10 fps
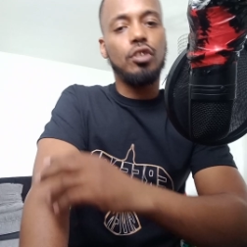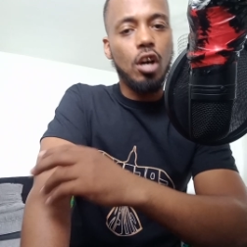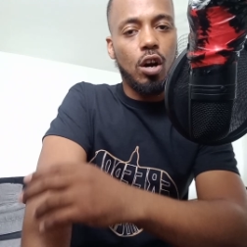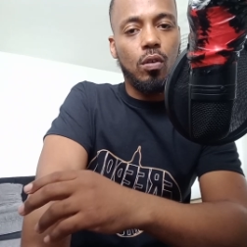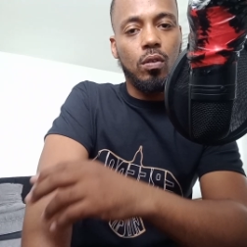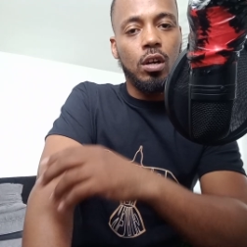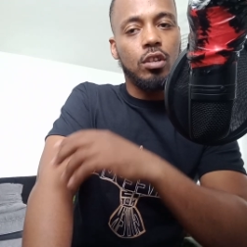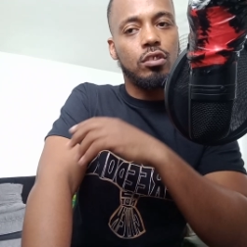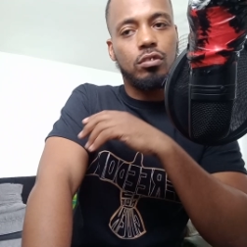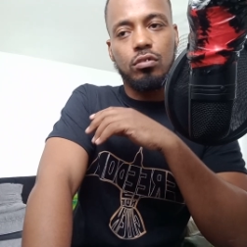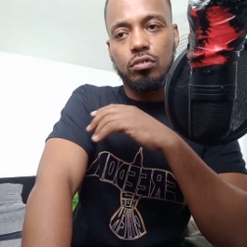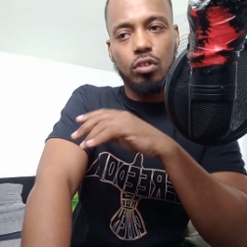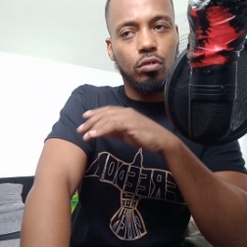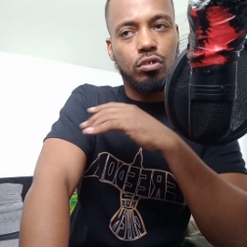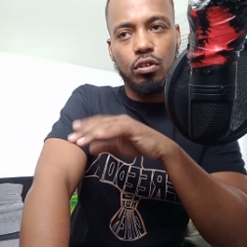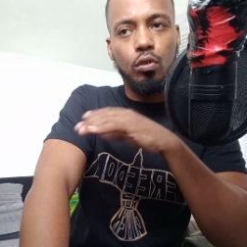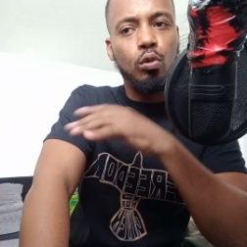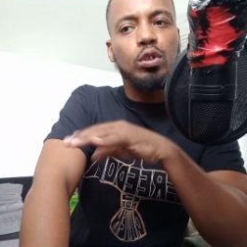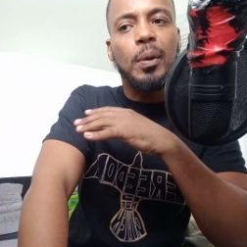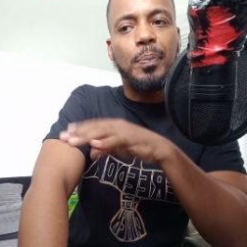Yo, mm. so to
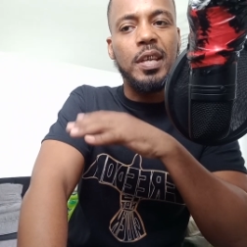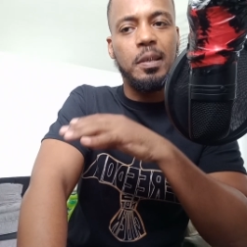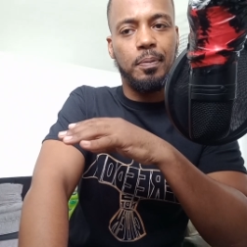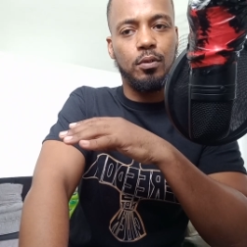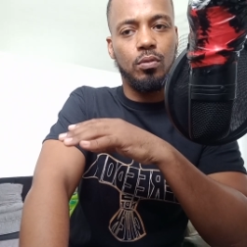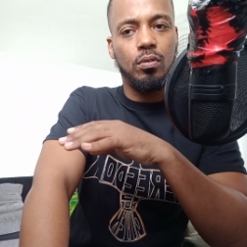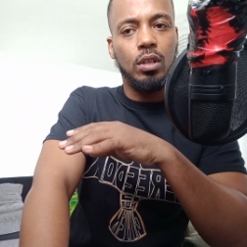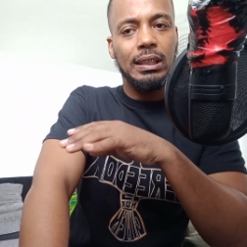all the people